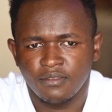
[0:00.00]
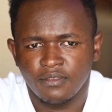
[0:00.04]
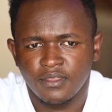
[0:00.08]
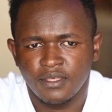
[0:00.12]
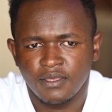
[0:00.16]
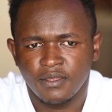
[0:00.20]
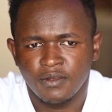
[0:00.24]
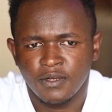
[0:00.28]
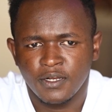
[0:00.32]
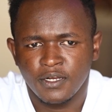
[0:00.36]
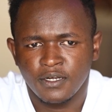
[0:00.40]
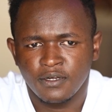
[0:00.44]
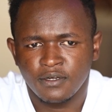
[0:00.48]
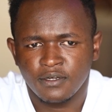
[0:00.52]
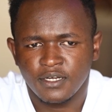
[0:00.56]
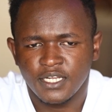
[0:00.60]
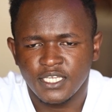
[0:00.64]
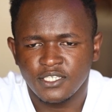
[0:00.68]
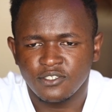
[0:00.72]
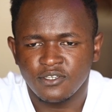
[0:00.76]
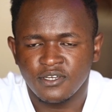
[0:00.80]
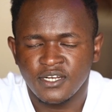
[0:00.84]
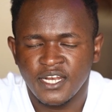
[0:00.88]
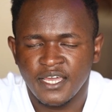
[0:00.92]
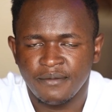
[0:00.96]
The
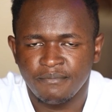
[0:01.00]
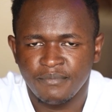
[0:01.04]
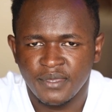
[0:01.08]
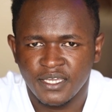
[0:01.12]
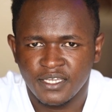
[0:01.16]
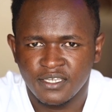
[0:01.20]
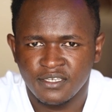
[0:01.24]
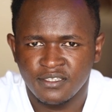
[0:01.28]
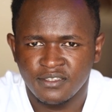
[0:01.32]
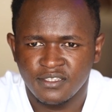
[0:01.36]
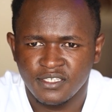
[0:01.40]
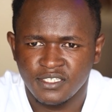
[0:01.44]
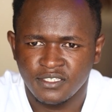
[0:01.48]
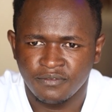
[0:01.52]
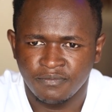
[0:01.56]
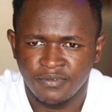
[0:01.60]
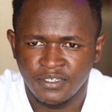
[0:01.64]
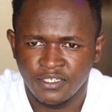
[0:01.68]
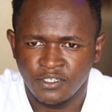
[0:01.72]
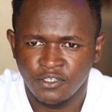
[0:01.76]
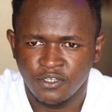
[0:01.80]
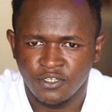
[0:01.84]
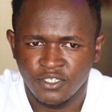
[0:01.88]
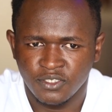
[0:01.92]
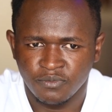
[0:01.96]
reason I'm making this
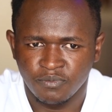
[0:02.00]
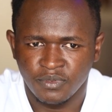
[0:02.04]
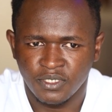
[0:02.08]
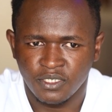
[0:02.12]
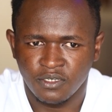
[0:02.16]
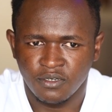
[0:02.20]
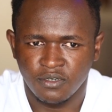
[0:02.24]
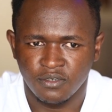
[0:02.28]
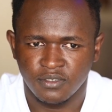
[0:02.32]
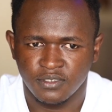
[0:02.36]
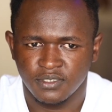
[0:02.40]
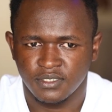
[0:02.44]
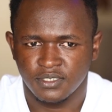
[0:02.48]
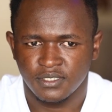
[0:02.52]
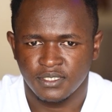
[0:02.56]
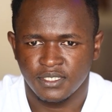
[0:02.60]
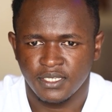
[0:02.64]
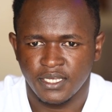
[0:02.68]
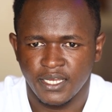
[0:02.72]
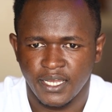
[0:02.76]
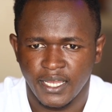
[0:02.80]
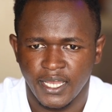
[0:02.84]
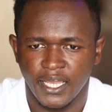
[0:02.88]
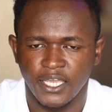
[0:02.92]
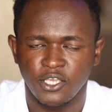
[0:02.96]
video is because
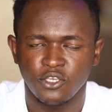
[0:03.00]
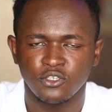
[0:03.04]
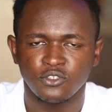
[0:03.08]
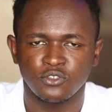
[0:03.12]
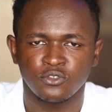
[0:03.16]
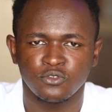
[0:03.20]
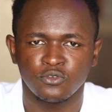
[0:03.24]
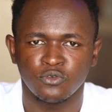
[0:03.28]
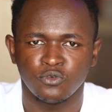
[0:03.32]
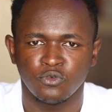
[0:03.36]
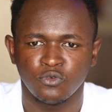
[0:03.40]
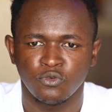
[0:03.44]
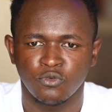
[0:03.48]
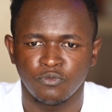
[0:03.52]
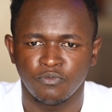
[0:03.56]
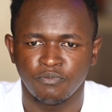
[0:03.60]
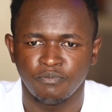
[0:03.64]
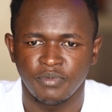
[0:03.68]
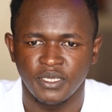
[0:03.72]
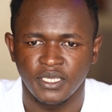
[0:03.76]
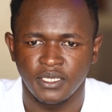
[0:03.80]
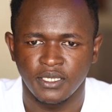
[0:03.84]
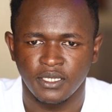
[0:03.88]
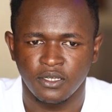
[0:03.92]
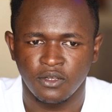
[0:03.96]
I used to
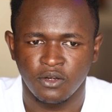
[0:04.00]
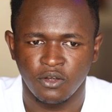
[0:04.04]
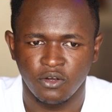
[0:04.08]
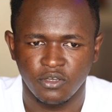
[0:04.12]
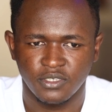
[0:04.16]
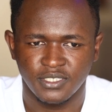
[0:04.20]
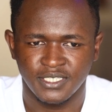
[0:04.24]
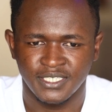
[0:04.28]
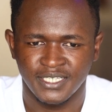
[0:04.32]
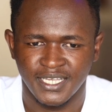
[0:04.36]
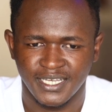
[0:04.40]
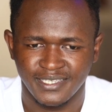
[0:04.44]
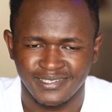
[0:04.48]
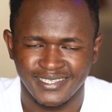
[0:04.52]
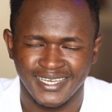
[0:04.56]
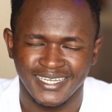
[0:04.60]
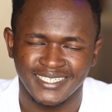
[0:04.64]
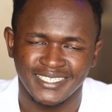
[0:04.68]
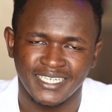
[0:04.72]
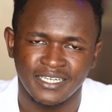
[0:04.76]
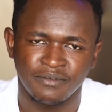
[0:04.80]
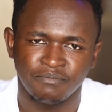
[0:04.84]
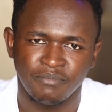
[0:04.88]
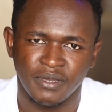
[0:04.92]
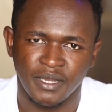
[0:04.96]
be close in a
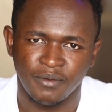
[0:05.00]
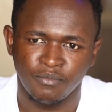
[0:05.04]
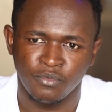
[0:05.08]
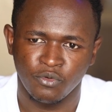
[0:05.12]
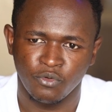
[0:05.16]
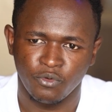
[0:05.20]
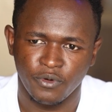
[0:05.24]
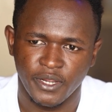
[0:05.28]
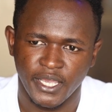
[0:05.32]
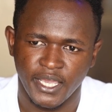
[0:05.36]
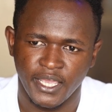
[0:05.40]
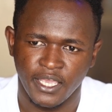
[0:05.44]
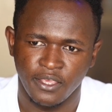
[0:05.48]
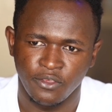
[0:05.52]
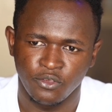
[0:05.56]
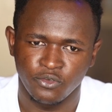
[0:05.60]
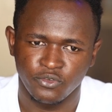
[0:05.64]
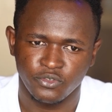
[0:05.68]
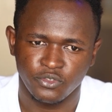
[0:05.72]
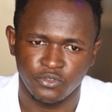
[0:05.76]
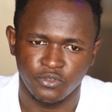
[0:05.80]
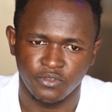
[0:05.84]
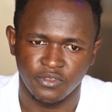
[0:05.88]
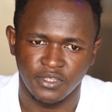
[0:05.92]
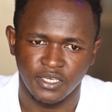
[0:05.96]
certain bubble where I
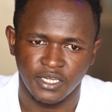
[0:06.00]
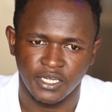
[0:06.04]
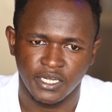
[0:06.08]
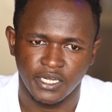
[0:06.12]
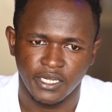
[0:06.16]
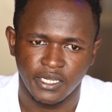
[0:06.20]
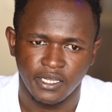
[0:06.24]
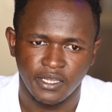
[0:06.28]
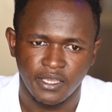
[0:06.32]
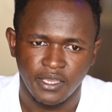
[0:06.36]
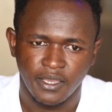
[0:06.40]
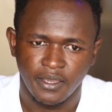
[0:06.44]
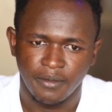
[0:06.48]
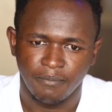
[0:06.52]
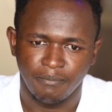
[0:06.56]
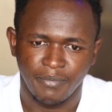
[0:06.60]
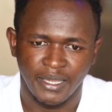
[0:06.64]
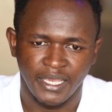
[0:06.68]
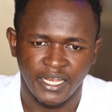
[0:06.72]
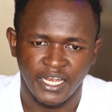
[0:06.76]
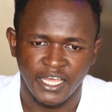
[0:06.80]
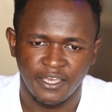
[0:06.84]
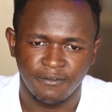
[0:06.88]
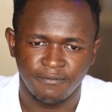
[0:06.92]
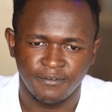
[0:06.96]
used to think
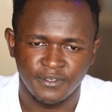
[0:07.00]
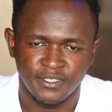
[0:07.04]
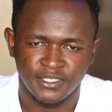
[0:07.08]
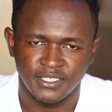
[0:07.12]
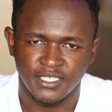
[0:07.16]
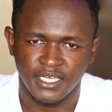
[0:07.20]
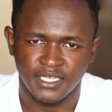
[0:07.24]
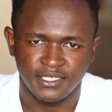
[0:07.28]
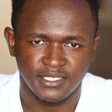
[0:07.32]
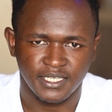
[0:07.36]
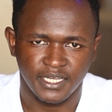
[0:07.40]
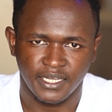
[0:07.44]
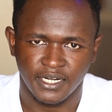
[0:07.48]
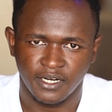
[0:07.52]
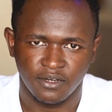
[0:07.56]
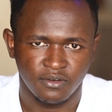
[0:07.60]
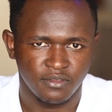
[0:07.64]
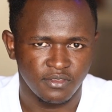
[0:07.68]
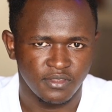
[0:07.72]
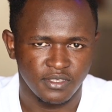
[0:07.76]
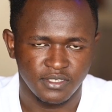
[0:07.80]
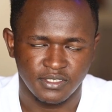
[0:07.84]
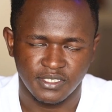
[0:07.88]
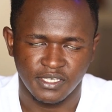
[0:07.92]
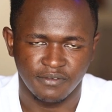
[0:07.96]
my life is just
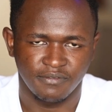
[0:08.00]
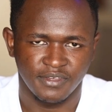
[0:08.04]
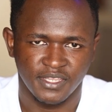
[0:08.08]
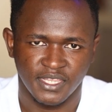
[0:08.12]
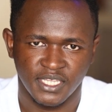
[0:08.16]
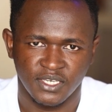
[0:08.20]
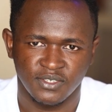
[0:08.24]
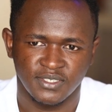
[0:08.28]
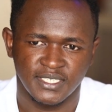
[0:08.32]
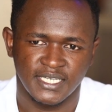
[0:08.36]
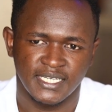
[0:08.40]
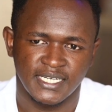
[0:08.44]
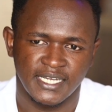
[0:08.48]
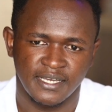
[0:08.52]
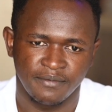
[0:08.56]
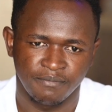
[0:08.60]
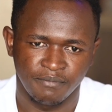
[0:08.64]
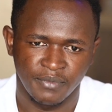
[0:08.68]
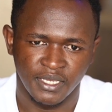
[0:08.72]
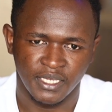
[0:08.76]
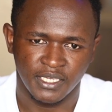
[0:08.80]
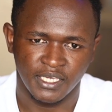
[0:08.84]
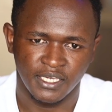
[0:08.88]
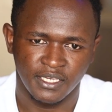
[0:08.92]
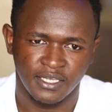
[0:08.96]
around this 7,000 I'm
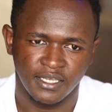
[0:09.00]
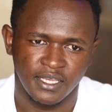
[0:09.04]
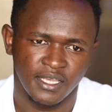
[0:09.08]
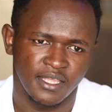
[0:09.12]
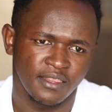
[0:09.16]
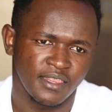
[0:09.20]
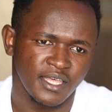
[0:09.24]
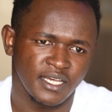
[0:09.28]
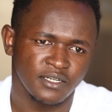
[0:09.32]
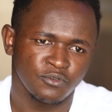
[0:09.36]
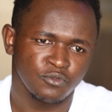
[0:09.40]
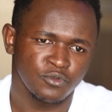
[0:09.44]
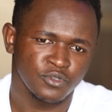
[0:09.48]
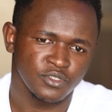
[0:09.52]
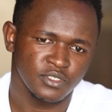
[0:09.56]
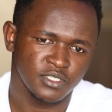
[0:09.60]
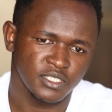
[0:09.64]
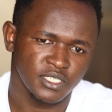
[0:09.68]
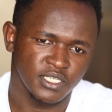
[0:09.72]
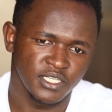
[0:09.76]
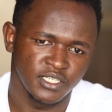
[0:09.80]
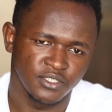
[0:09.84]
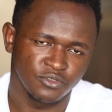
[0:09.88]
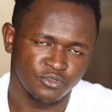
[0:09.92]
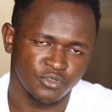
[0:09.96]
making, and that was
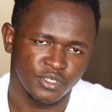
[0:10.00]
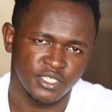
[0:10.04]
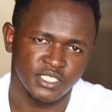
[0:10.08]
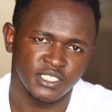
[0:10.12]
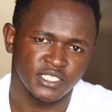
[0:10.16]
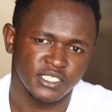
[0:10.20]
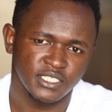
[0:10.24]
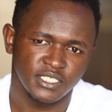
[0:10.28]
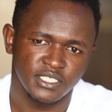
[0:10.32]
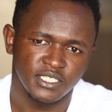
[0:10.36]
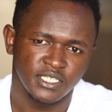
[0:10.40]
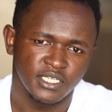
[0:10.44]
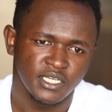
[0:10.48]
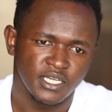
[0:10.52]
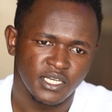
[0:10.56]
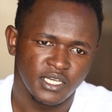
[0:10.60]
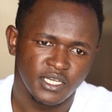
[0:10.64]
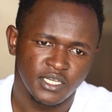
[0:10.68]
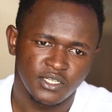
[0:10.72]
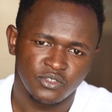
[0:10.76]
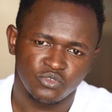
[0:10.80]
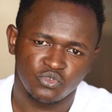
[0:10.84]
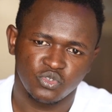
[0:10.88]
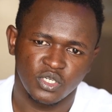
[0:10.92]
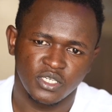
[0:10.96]
in
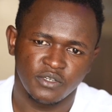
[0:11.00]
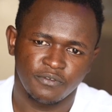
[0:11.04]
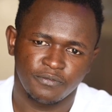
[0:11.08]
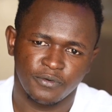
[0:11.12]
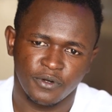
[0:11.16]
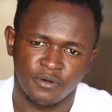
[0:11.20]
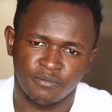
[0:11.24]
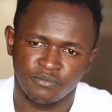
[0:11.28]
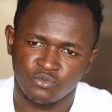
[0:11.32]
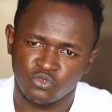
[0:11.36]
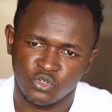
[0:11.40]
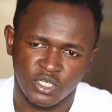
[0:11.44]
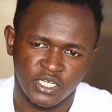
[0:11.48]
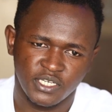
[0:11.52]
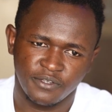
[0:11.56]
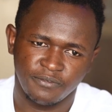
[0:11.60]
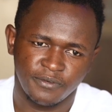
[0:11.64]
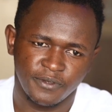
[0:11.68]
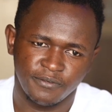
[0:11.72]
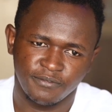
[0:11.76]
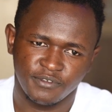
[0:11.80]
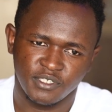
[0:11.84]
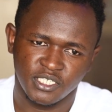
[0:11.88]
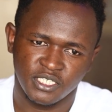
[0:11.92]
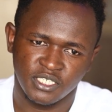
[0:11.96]
from
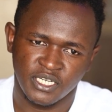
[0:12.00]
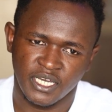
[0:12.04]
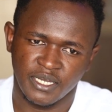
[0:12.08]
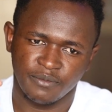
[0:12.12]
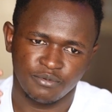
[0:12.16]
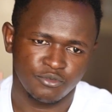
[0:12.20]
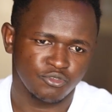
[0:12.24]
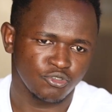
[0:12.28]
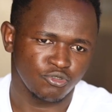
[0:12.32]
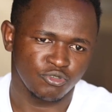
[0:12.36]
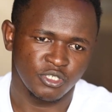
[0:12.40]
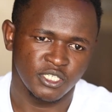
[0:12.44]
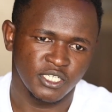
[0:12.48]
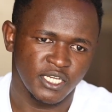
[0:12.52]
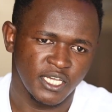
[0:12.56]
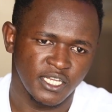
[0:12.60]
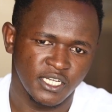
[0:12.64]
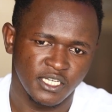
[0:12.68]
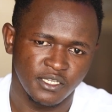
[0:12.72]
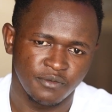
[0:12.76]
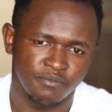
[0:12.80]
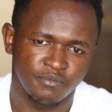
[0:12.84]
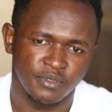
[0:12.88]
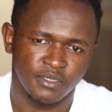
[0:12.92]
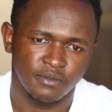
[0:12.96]
2015 up to
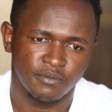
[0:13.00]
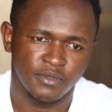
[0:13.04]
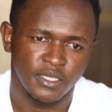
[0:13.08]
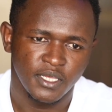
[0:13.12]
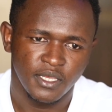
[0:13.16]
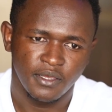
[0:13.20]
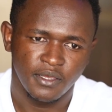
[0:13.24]
2019,